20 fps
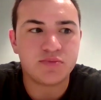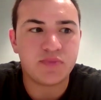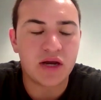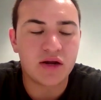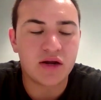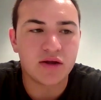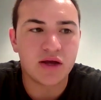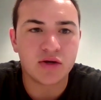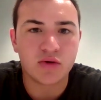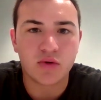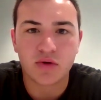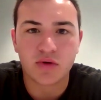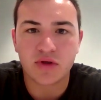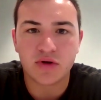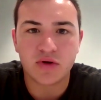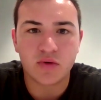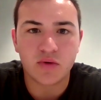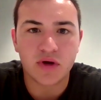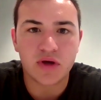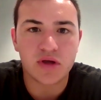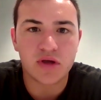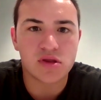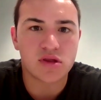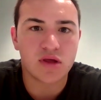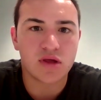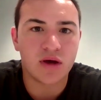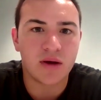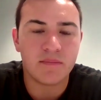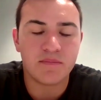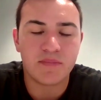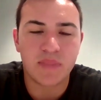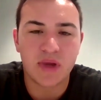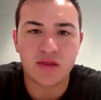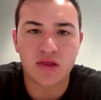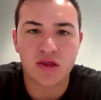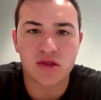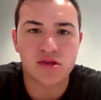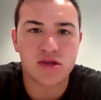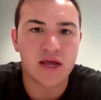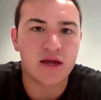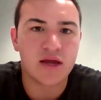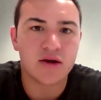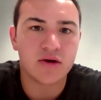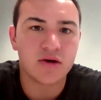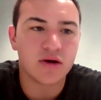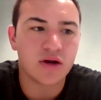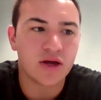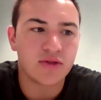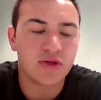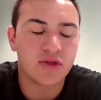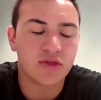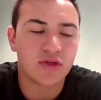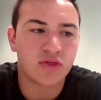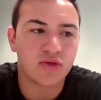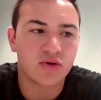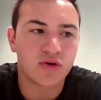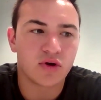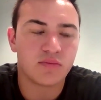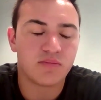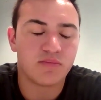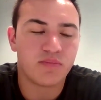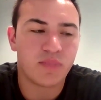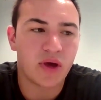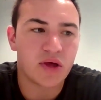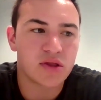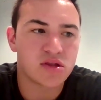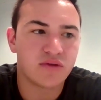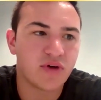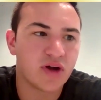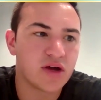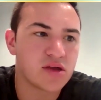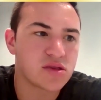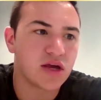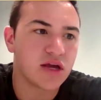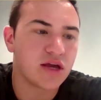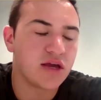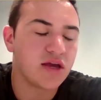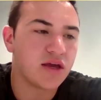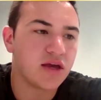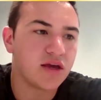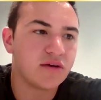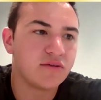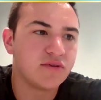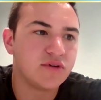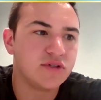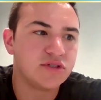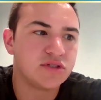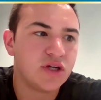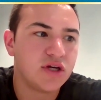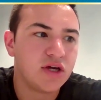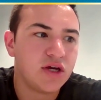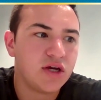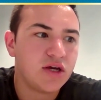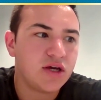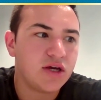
better to ignore the noise, be the standard. And I think the third best advice I can give is